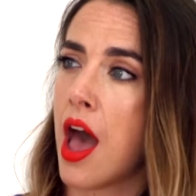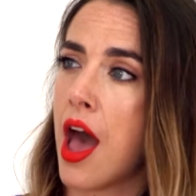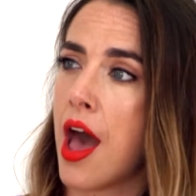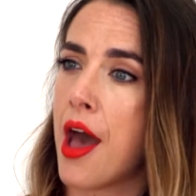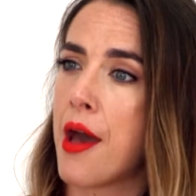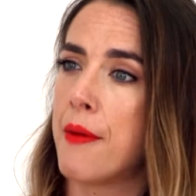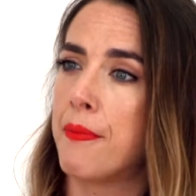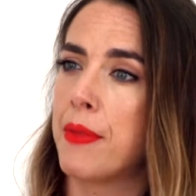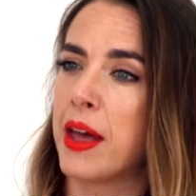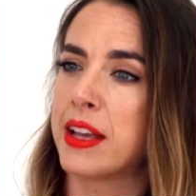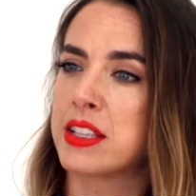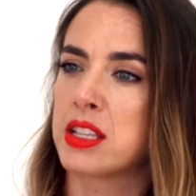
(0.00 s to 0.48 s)

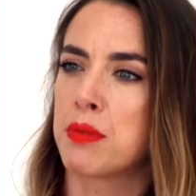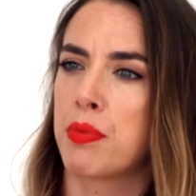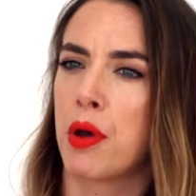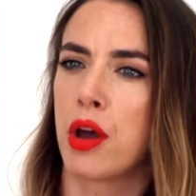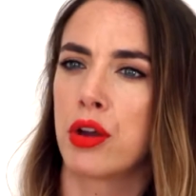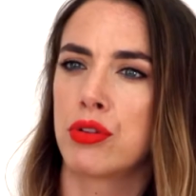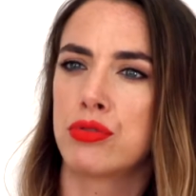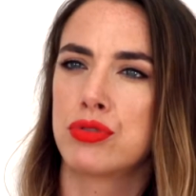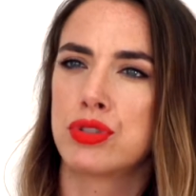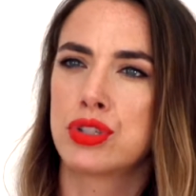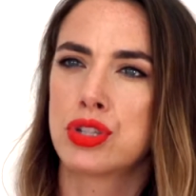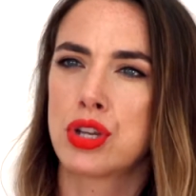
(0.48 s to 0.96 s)
as
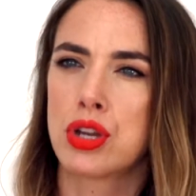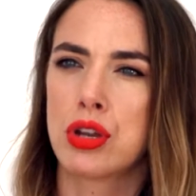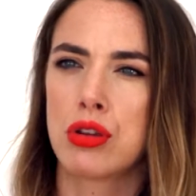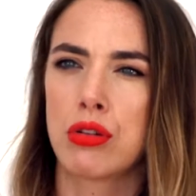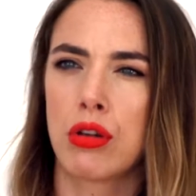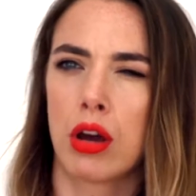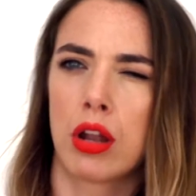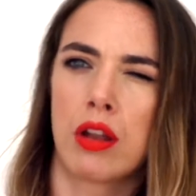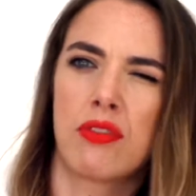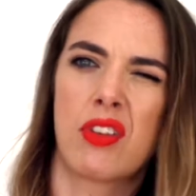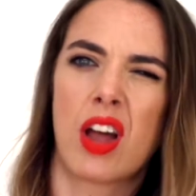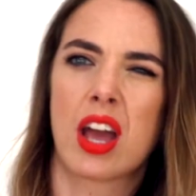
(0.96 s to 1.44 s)
opposed to
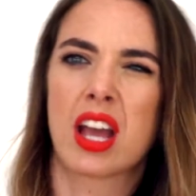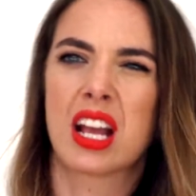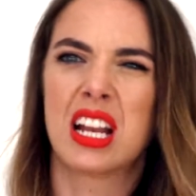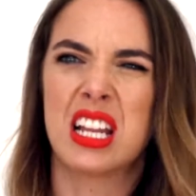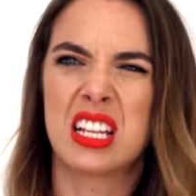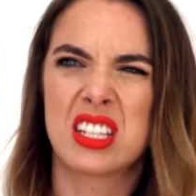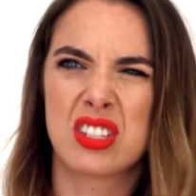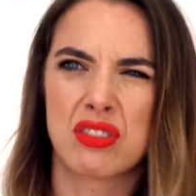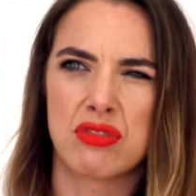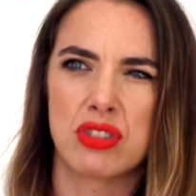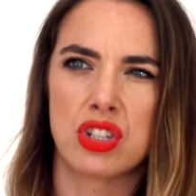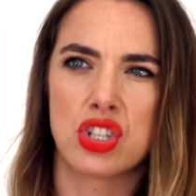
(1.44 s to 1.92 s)
kind of like
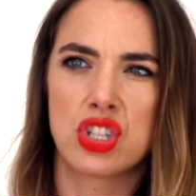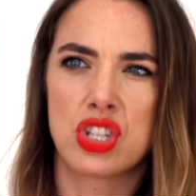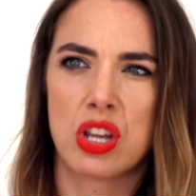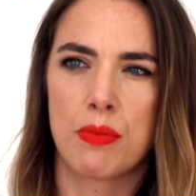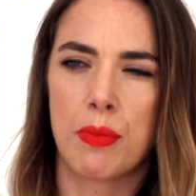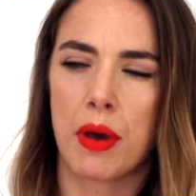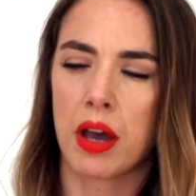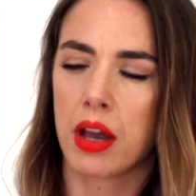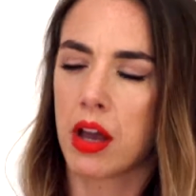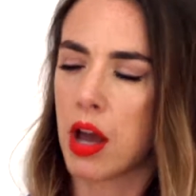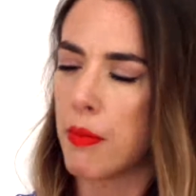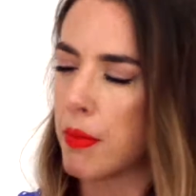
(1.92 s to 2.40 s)
glitter and
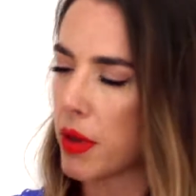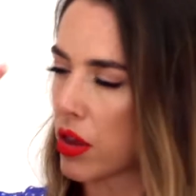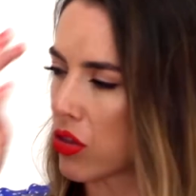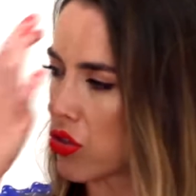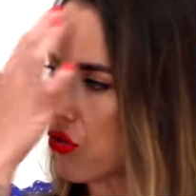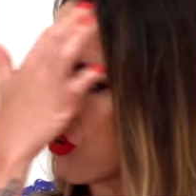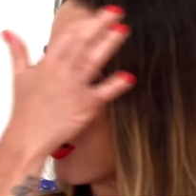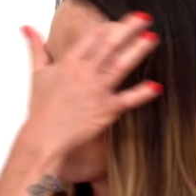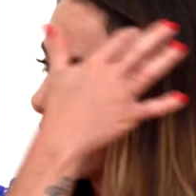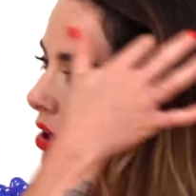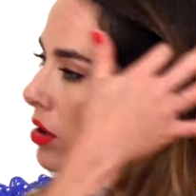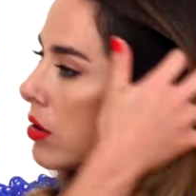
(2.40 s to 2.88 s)
shimmer coming
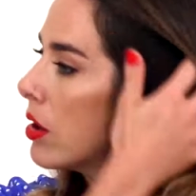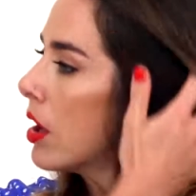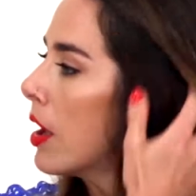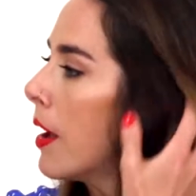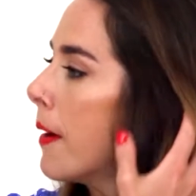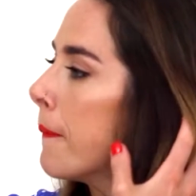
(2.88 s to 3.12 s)
through.